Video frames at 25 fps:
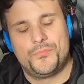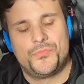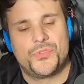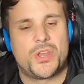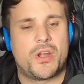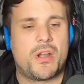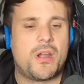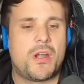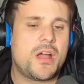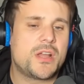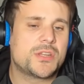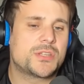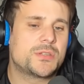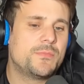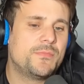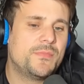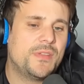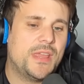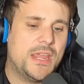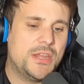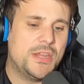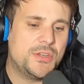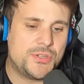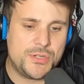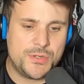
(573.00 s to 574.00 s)
There are some
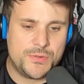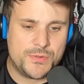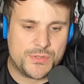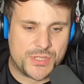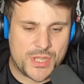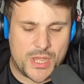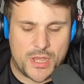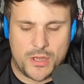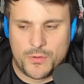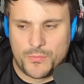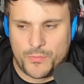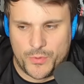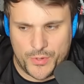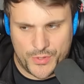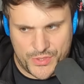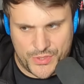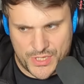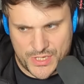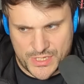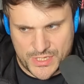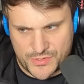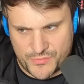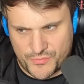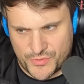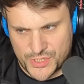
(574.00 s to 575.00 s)
issues though with
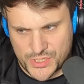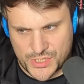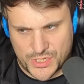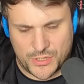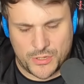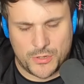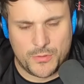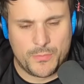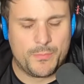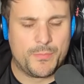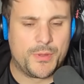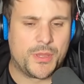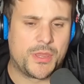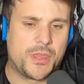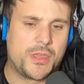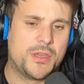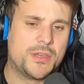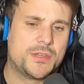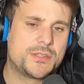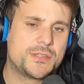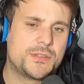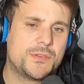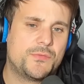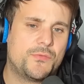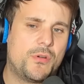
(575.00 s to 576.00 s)
this result,
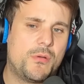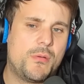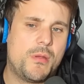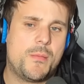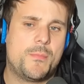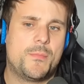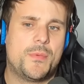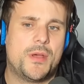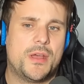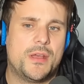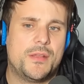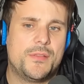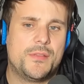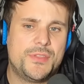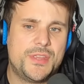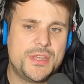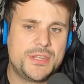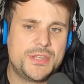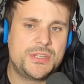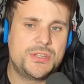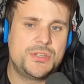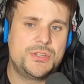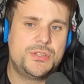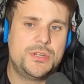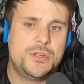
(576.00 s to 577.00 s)
because remember, this
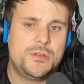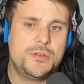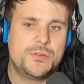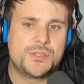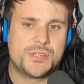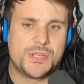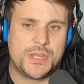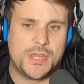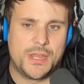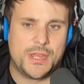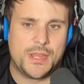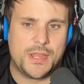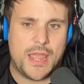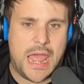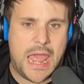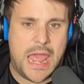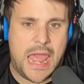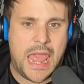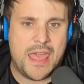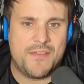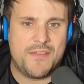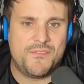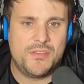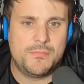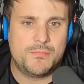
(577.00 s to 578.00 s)
is using a
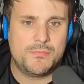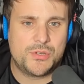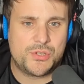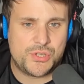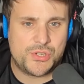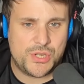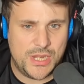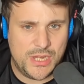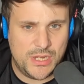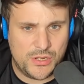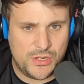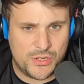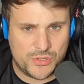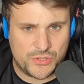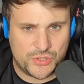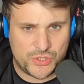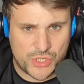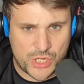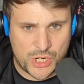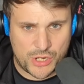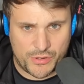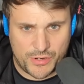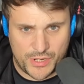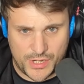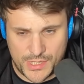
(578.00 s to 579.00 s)
heavy machine gun
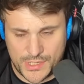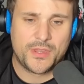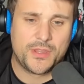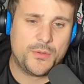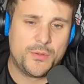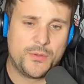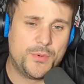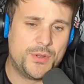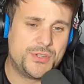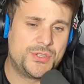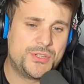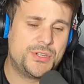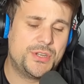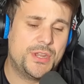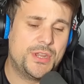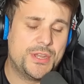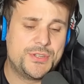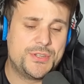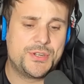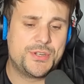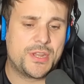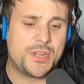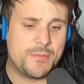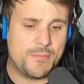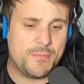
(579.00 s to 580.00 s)
turret, which, as you
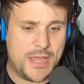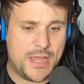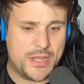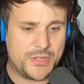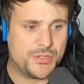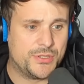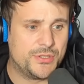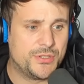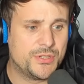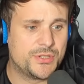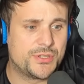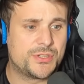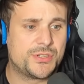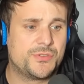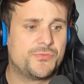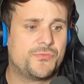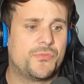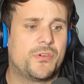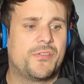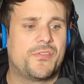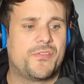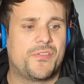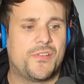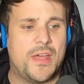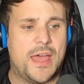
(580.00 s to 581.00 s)
can imagine, doesn't
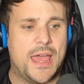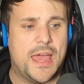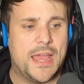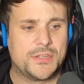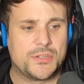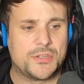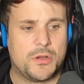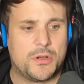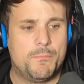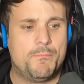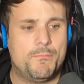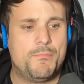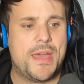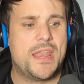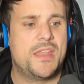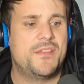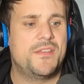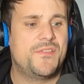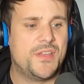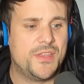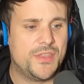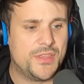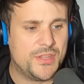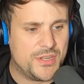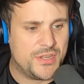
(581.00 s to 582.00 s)
reflect or
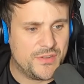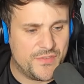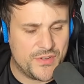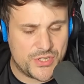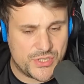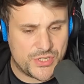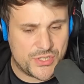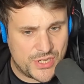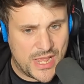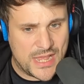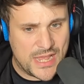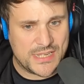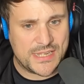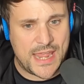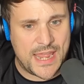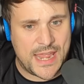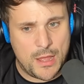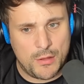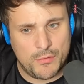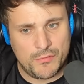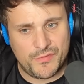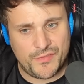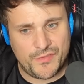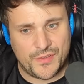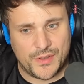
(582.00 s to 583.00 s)
benefit the division as
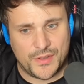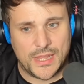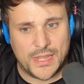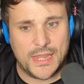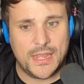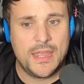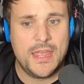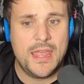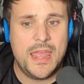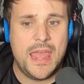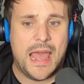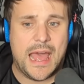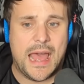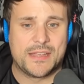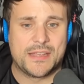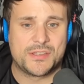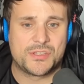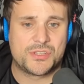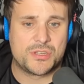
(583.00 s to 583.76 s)
helpfully as some